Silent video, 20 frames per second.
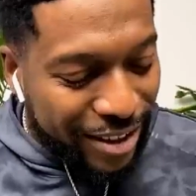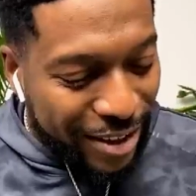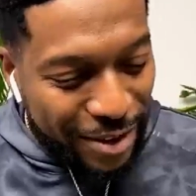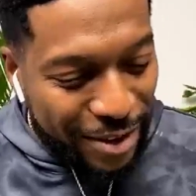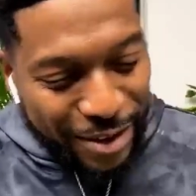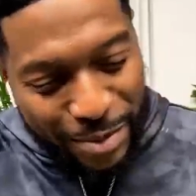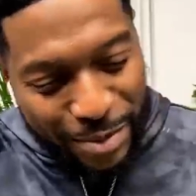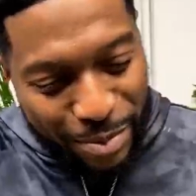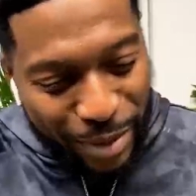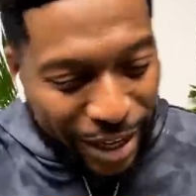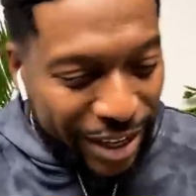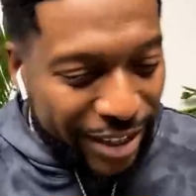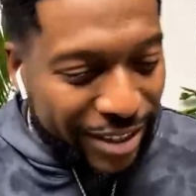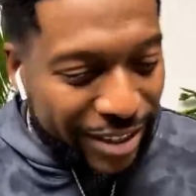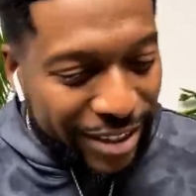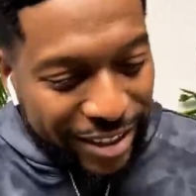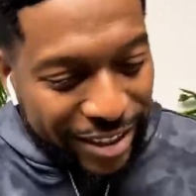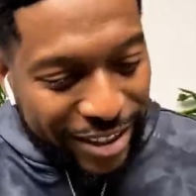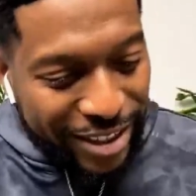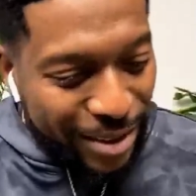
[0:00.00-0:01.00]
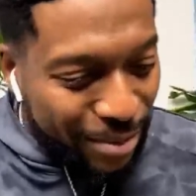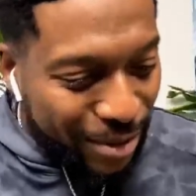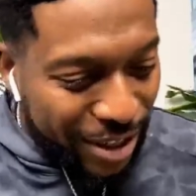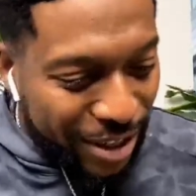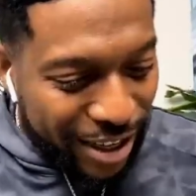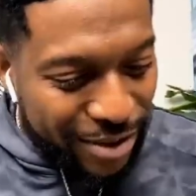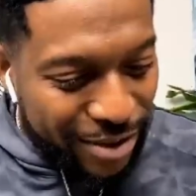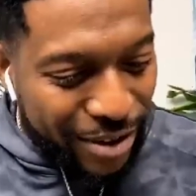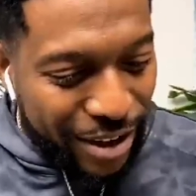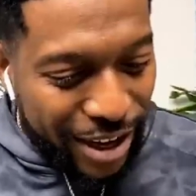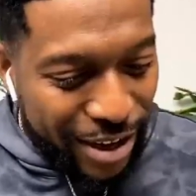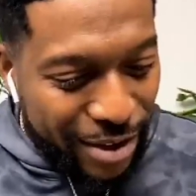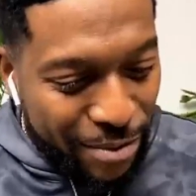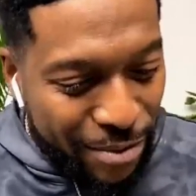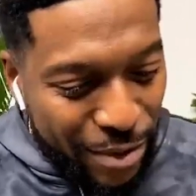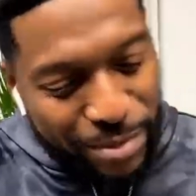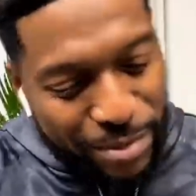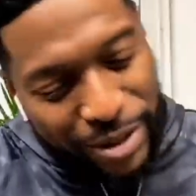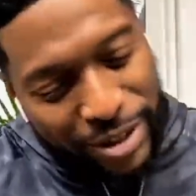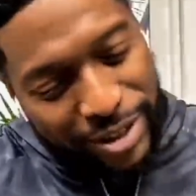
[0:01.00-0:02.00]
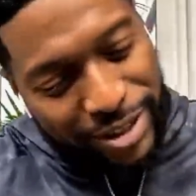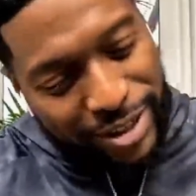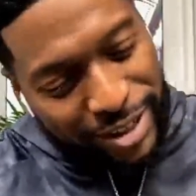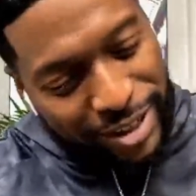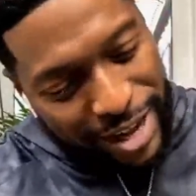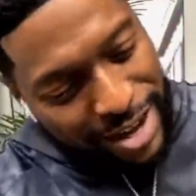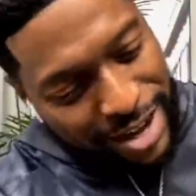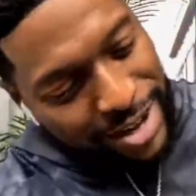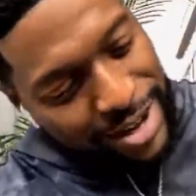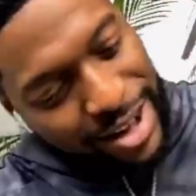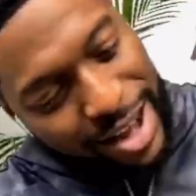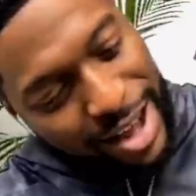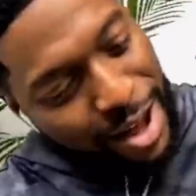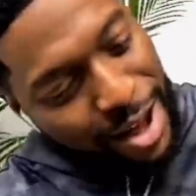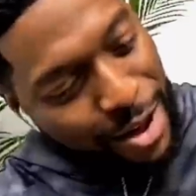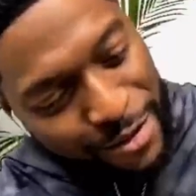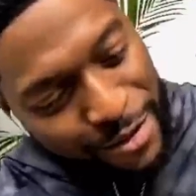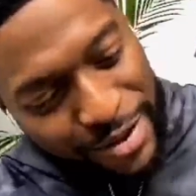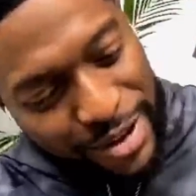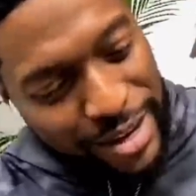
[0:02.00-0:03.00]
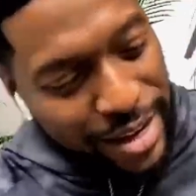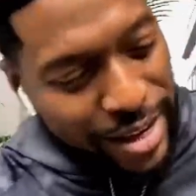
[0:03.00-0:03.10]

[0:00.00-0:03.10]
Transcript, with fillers: turning the pages and i'm just like okay maybe in the second half